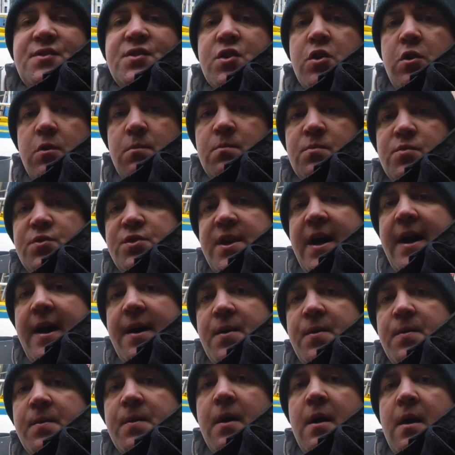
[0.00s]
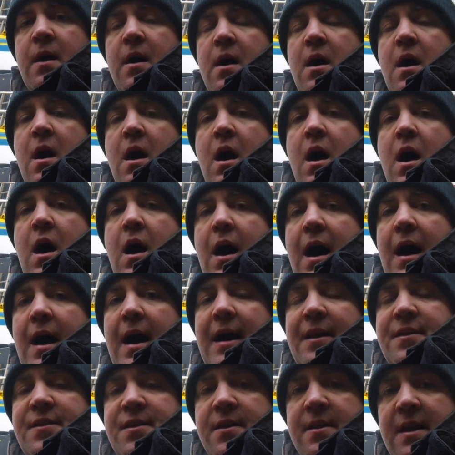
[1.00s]
comes down.
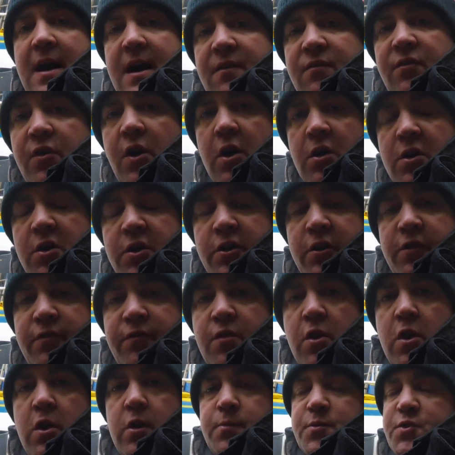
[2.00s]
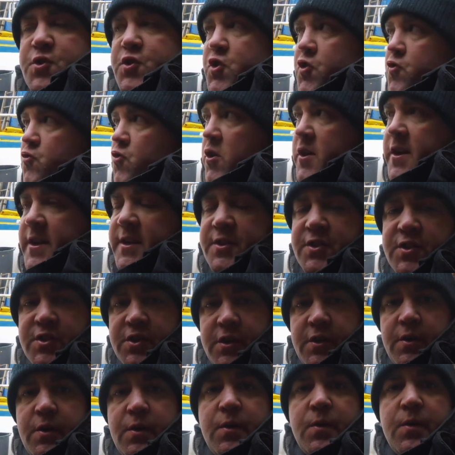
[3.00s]
I didn't have long enough ropes to run it
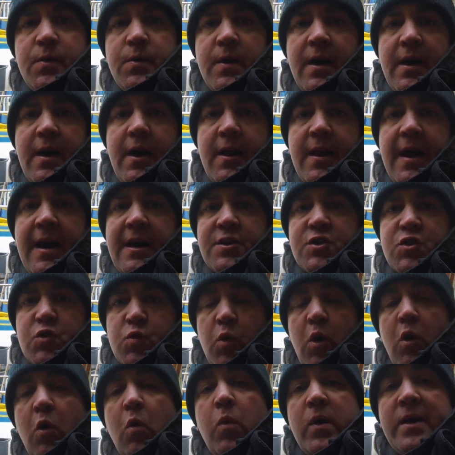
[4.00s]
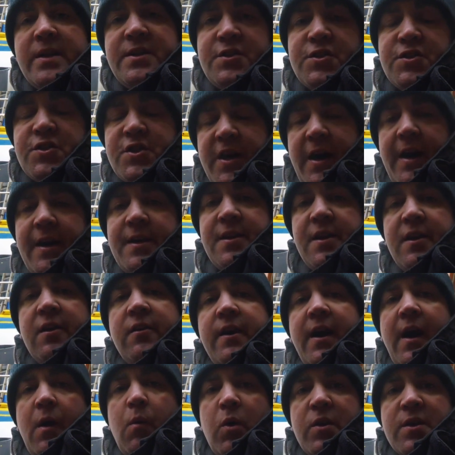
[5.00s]
to an actual winch.
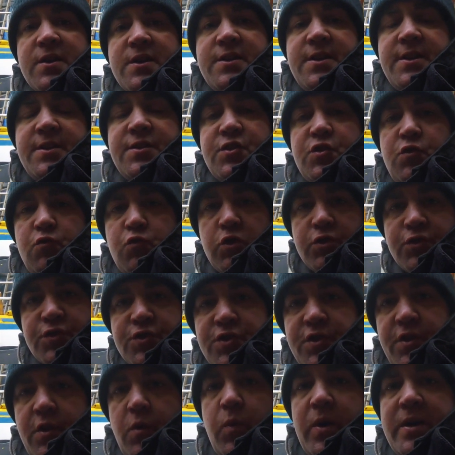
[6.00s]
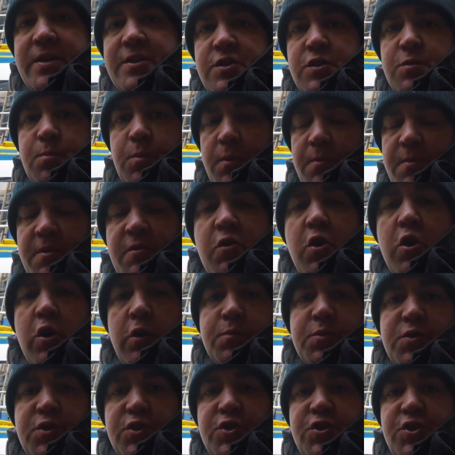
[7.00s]
Ideally I wanted it to run to the winch, but my
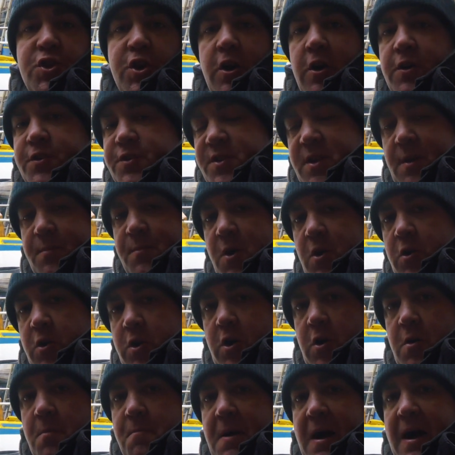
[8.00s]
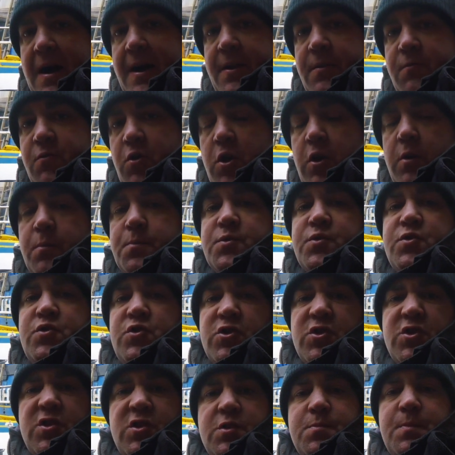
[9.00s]
ropes are short and I'm not going buying ropes,
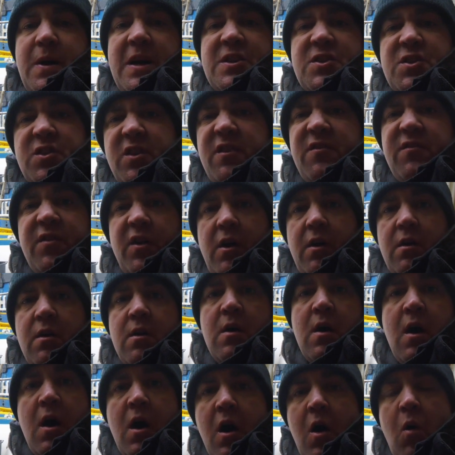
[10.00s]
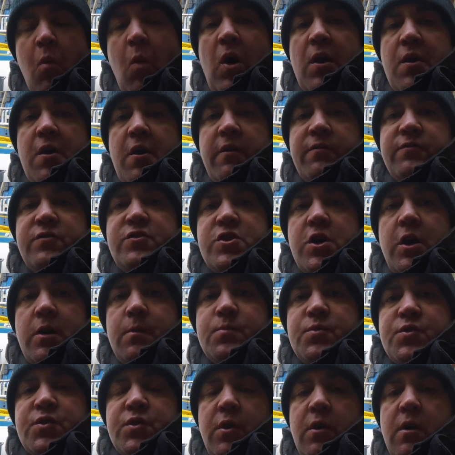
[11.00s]
just especially for a one-off
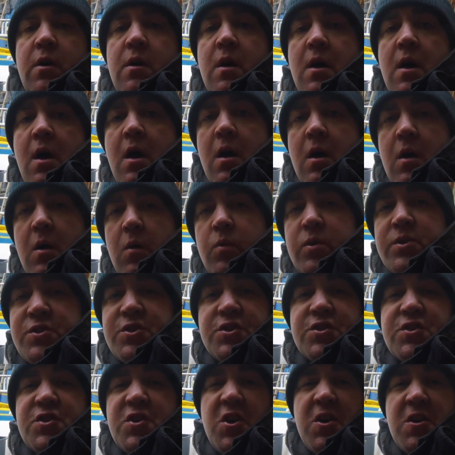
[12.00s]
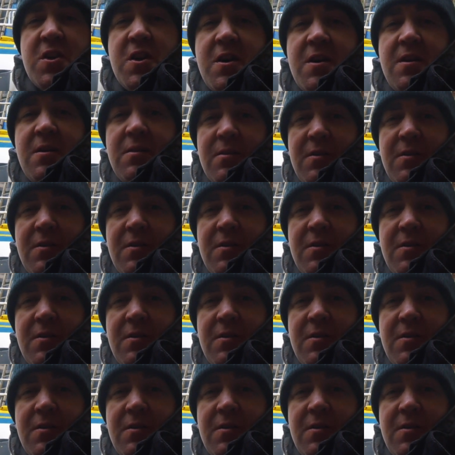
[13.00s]
job. So we're just gonna,